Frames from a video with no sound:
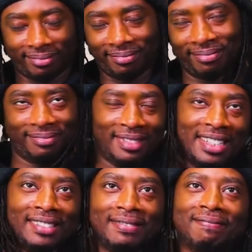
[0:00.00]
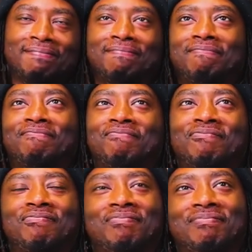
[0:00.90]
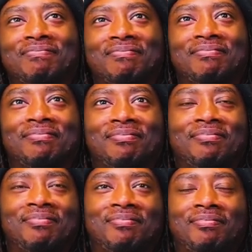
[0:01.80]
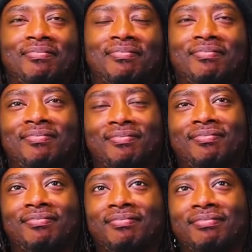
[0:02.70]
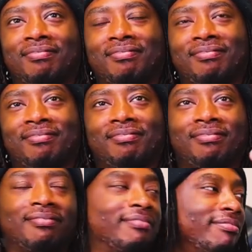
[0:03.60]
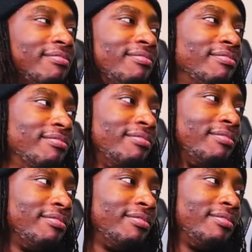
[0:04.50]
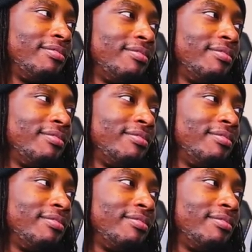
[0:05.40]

The person shown says nothing.